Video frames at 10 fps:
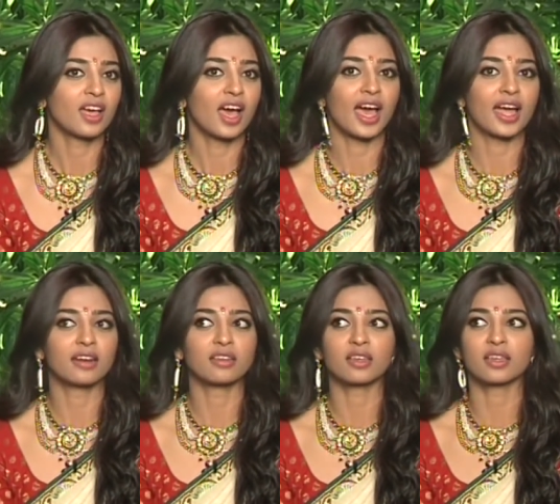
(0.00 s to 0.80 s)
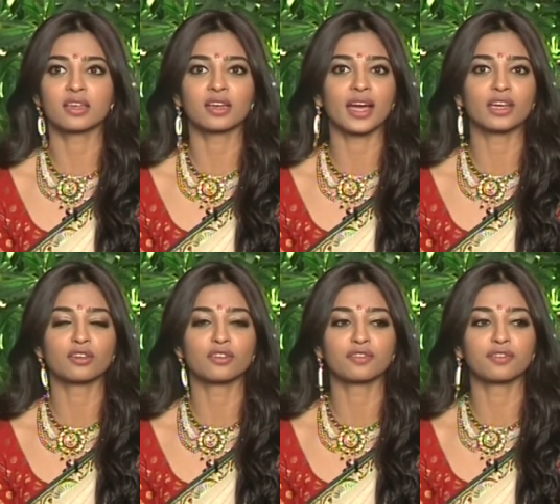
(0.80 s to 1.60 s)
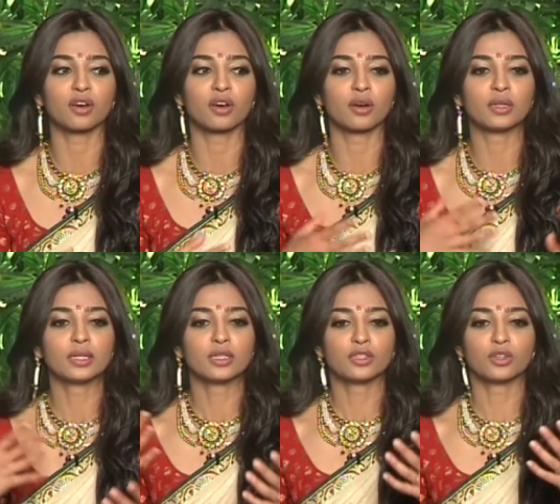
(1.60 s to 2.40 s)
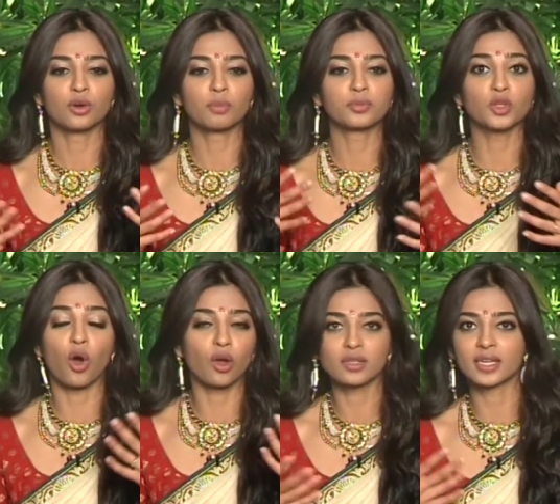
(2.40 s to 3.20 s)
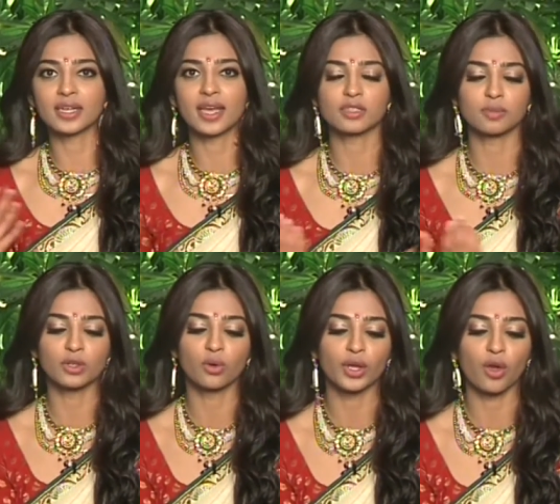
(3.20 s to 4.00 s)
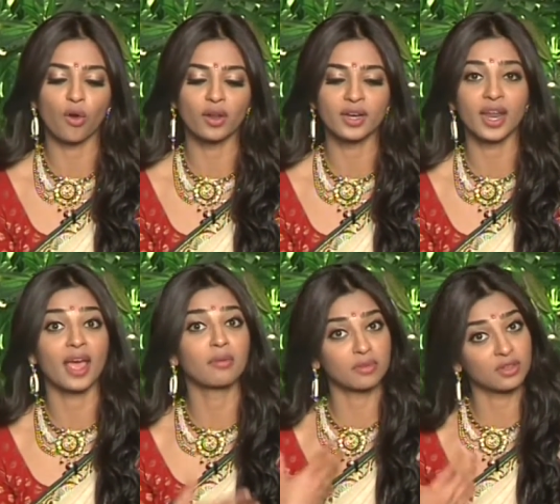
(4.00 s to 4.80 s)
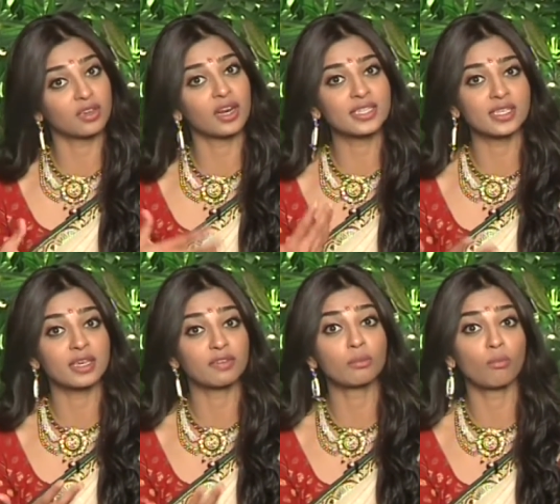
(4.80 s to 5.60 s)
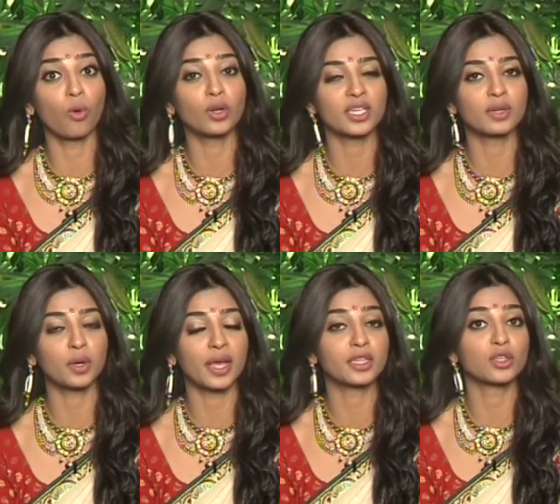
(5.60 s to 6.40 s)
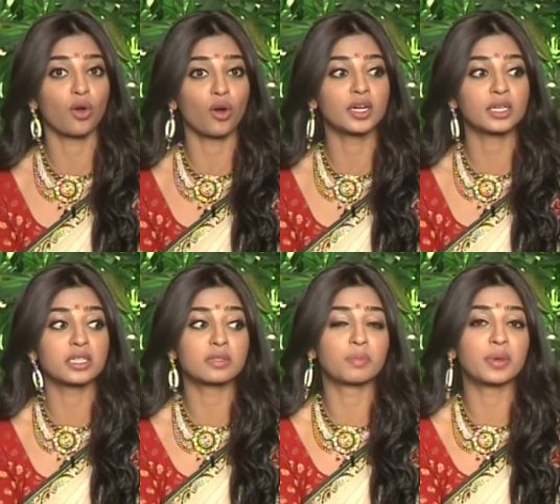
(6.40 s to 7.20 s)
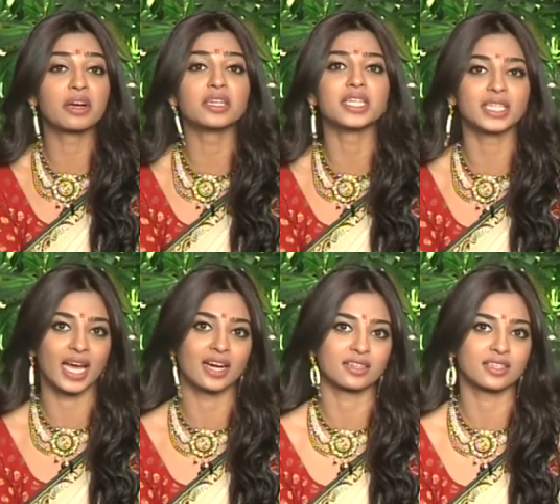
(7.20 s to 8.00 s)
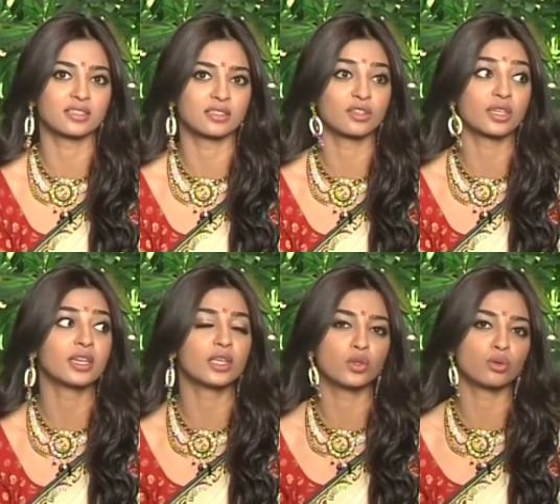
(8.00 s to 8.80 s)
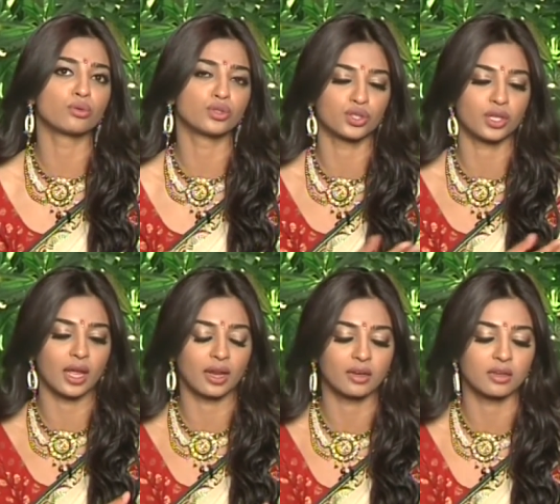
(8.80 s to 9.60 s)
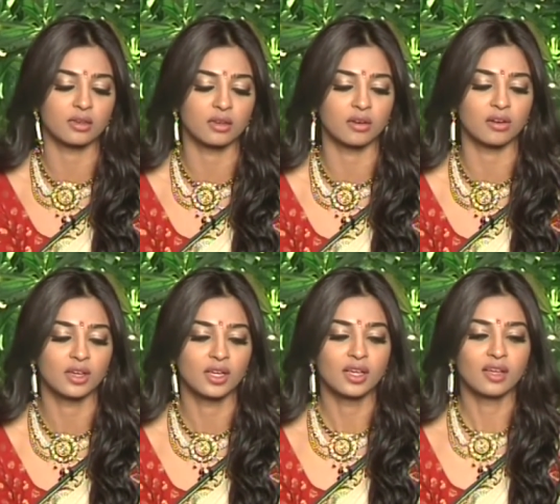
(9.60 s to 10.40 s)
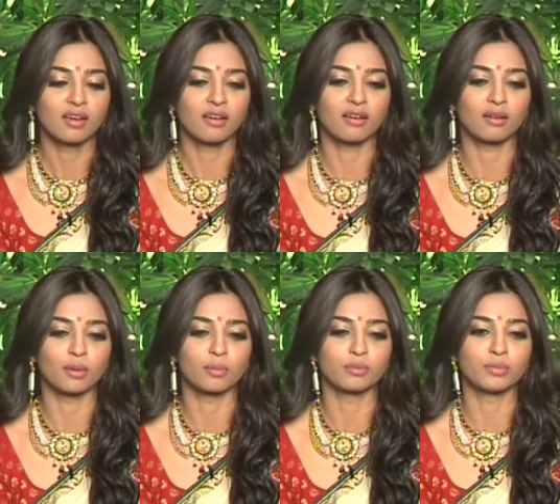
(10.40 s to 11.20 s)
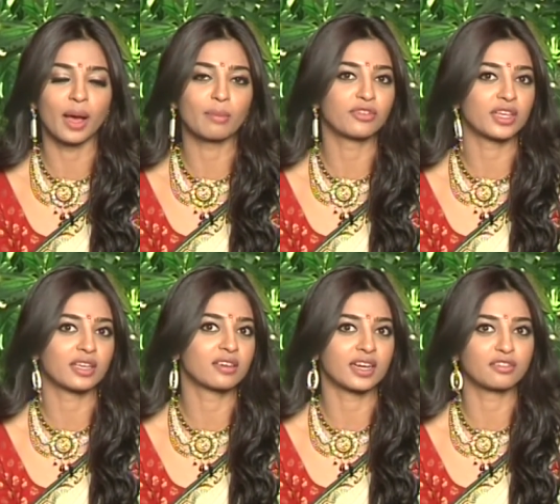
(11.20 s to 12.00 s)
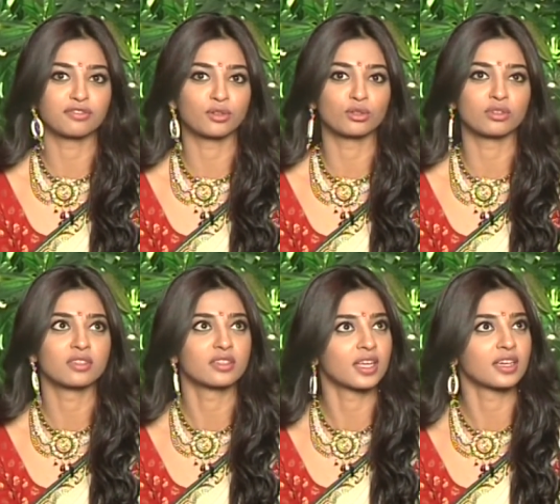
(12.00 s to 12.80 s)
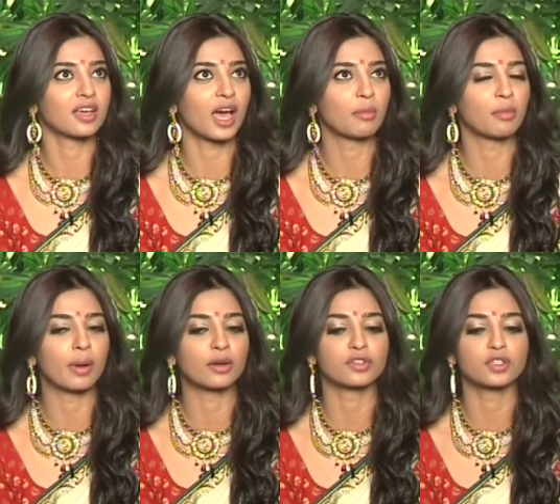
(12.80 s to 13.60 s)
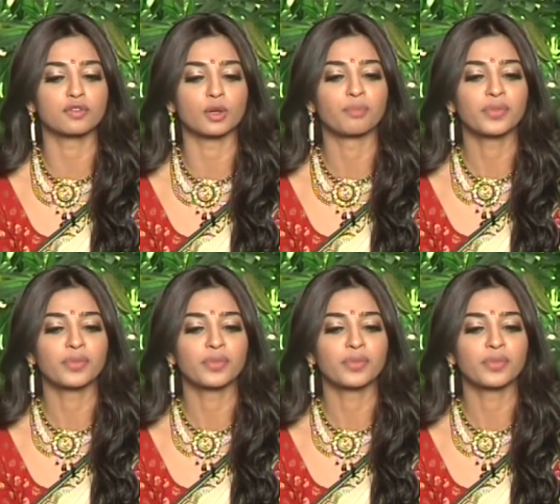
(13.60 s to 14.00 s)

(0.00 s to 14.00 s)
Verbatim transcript: and the kind of uh, you know talk that has been going on and I'm realizing even more that what I thought it is bigger than that it's really huge and uh, uh, I'm very grateful that I'm part of this film.